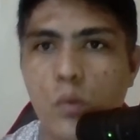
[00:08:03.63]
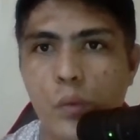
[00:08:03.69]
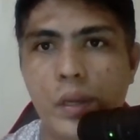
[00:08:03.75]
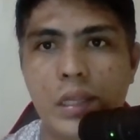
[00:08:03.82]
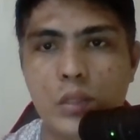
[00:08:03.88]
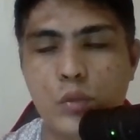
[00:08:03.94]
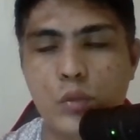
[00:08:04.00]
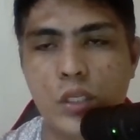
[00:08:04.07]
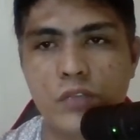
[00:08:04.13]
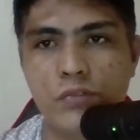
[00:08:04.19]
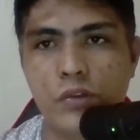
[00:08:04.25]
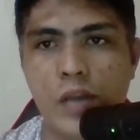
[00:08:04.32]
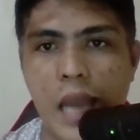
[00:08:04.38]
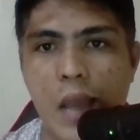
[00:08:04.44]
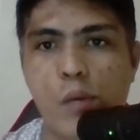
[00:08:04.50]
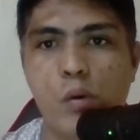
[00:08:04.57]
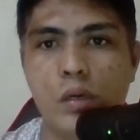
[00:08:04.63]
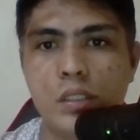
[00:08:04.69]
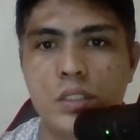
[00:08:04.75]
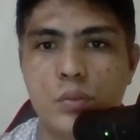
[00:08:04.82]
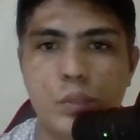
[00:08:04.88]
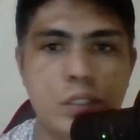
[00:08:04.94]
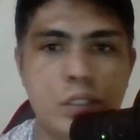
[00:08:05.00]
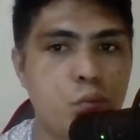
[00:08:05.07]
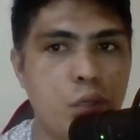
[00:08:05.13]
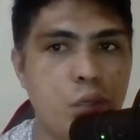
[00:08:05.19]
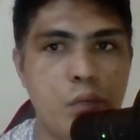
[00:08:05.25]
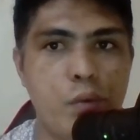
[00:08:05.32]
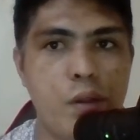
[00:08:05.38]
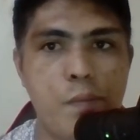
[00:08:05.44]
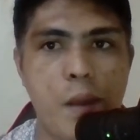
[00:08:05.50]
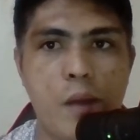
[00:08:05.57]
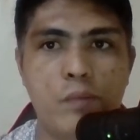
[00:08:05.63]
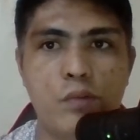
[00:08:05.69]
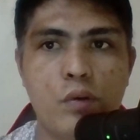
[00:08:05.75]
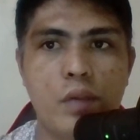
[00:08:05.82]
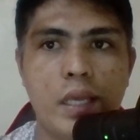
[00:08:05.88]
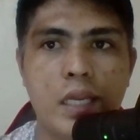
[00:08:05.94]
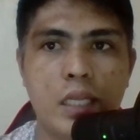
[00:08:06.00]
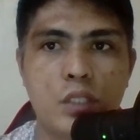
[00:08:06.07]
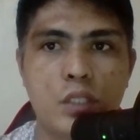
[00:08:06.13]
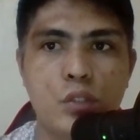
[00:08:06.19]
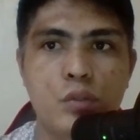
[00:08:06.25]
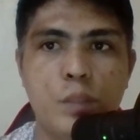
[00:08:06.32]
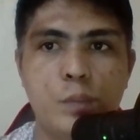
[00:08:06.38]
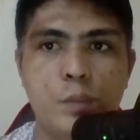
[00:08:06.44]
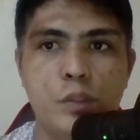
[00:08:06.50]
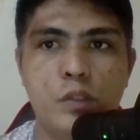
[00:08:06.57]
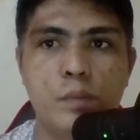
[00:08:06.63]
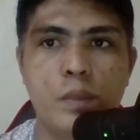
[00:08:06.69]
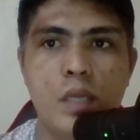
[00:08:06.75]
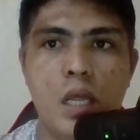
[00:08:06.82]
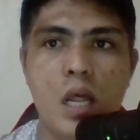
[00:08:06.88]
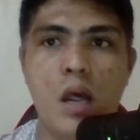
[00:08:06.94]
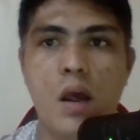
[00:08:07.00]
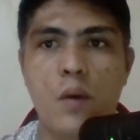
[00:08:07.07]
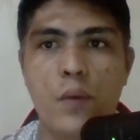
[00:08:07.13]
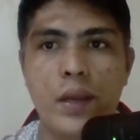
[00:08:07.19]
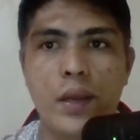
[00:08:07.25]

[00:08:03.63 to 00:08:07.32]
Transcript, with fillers: within 24 hours which is really really powerful and I showed the proof a